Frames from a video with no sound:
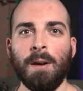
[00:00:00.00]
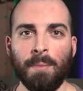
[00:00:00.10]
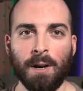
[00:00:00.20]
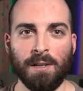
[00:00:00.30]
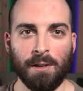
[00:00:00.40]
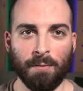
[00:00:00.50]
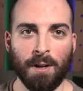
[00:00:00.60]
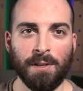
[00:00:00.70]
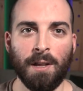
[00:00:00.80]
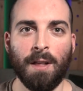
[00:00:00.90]
because it
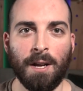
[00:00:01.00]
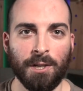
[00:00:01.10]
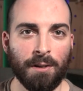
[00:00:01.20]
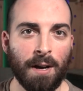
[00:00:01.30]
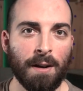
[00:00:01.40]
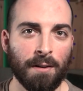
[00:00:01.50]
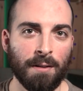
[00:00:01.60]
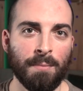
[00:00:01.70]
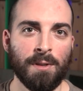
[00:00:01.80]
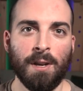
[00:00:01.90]
runs on logical
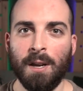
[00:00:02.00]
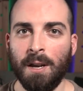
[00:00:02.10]
algorithms.